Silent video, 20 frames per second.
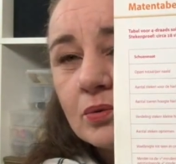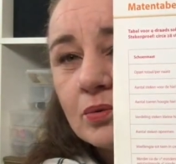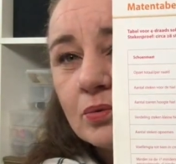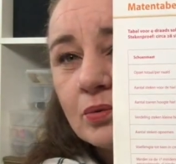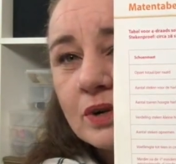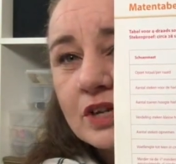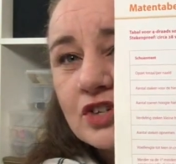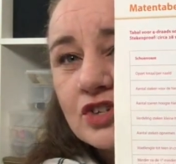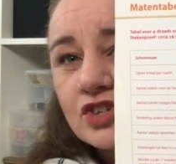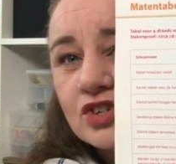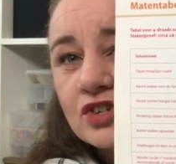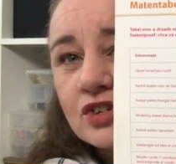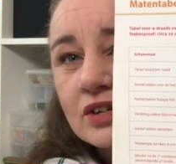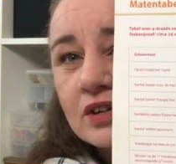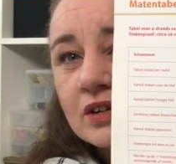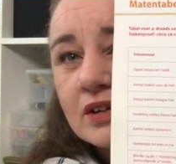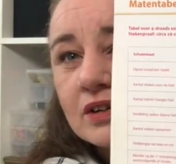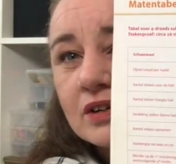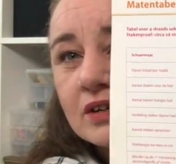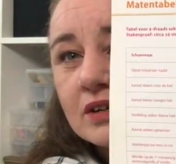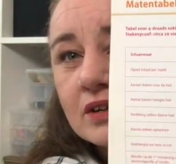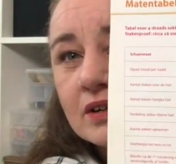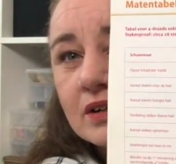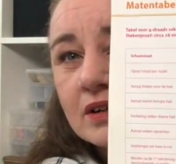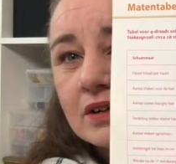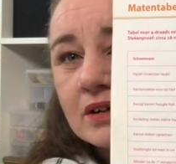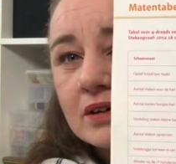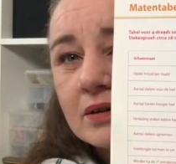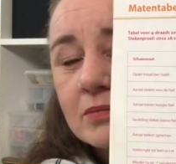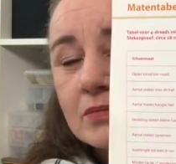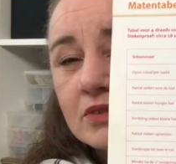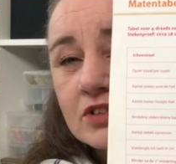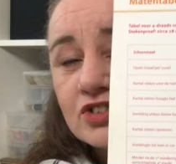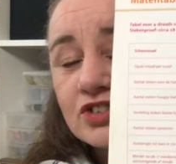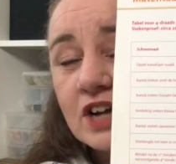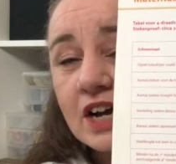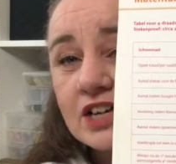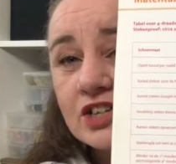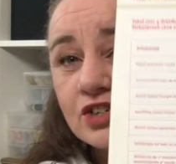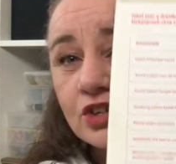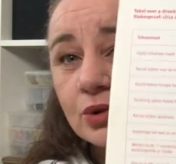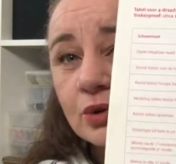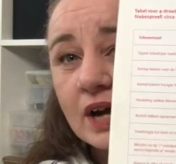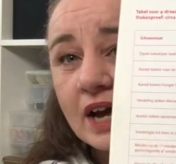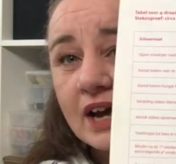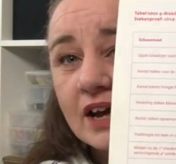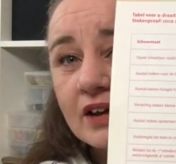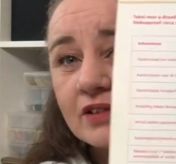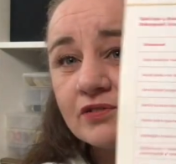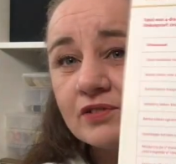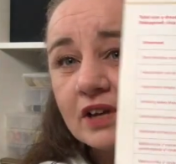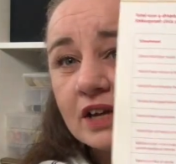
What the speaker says: which size you have